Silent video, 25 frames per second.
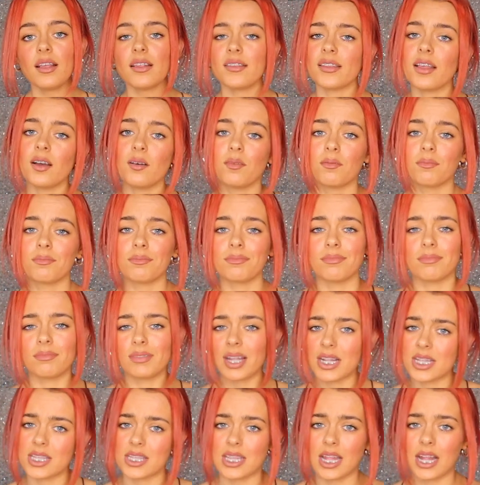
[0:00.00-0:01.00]
So
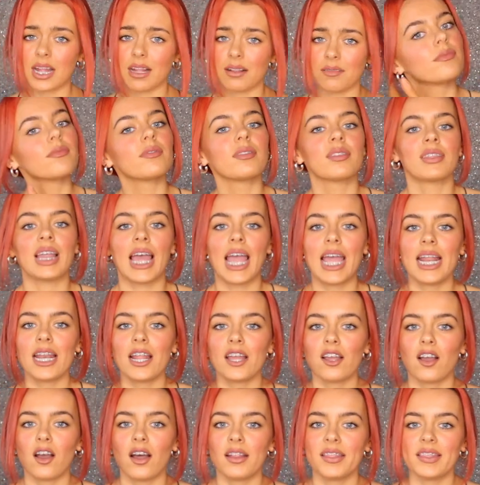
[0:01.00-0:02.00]
that's that. Then
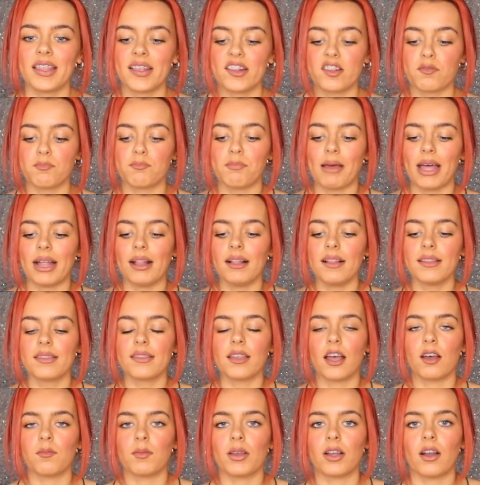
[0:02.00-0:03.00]
I got this
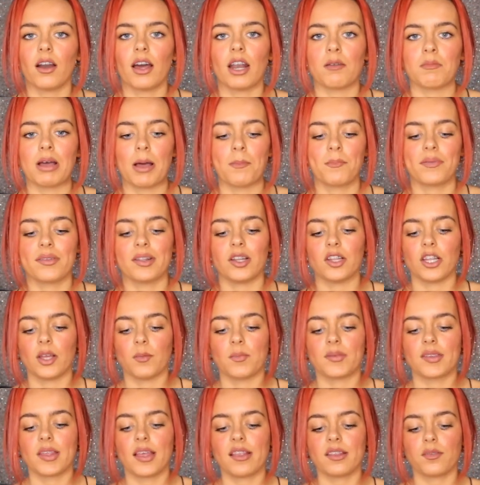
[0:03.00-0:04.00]
belt. Oh my god, I'm absolutely
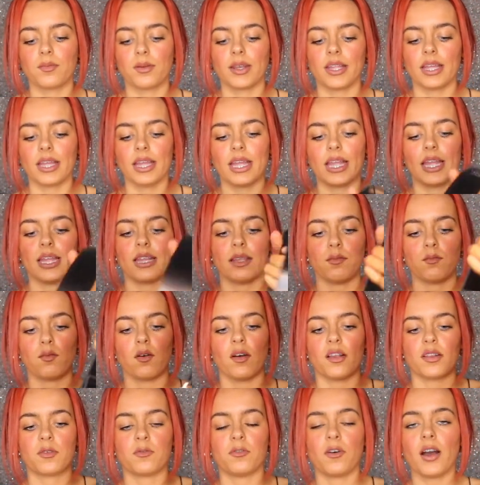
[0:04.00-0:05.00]
obsessed with it. It
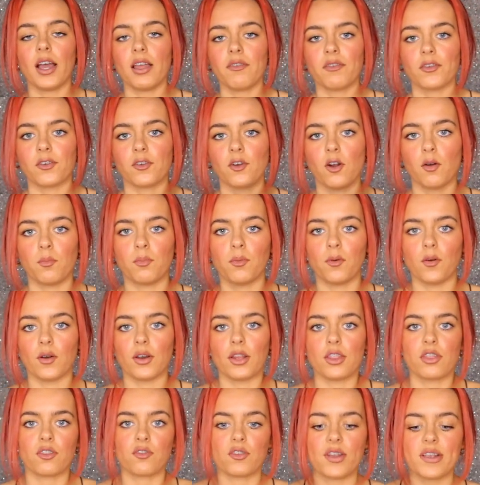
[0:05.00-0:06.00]
was €5,
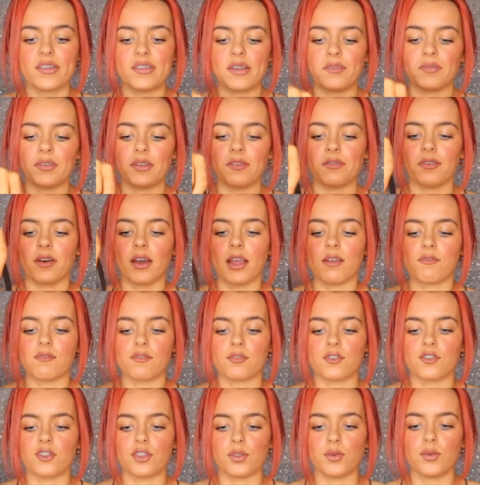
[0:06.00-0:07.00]
but $3.75
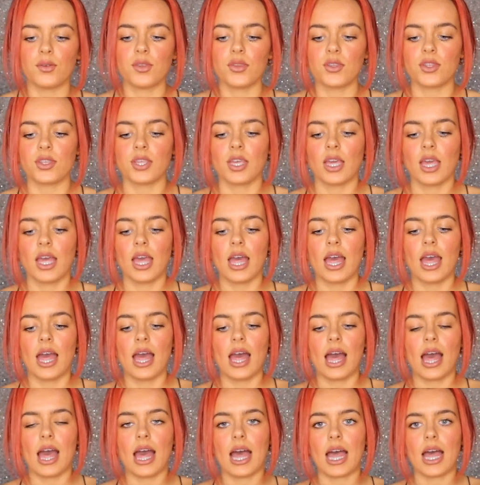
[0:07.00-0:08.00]
reduced,
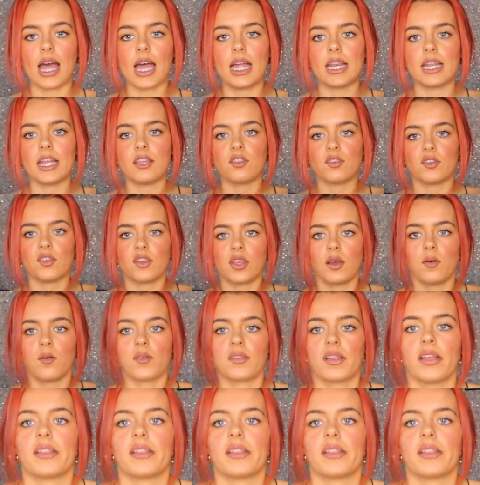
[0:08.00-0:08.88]
and it just goes